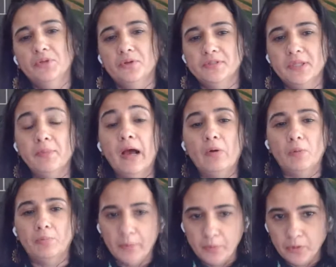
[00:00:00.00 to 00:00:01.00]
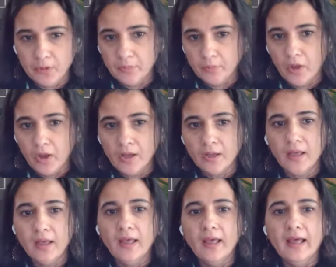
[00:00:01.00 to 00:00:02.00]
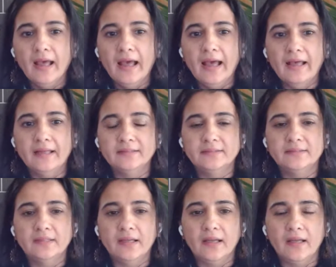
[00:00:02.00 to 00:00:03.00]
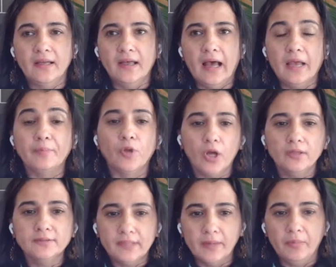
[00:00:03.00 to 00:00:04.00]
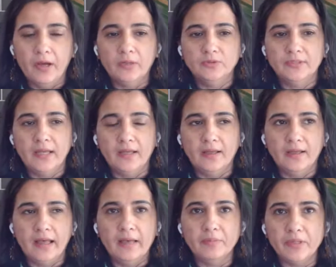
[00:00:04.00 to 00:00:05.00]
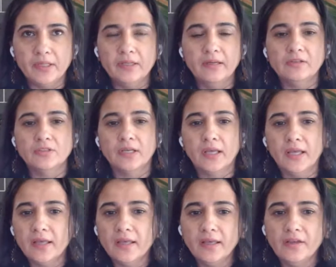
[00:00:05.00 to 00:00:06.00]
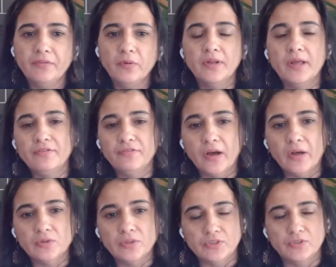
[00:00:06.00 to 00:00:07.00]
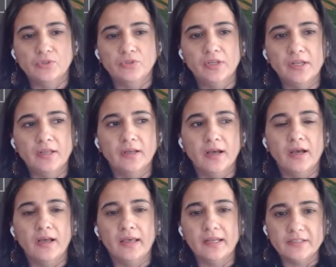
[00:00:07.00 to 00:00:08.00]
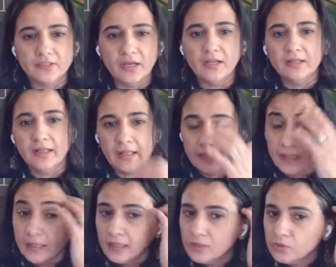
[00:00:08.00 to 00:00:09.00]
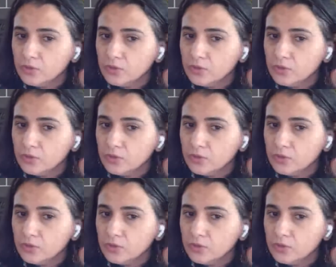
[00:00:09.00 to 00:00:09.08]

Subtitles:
somehow a popular blog, and I blogged about Amin, and I was like, "Hey, everyone! I found this Jordanian guy," and I started like linking to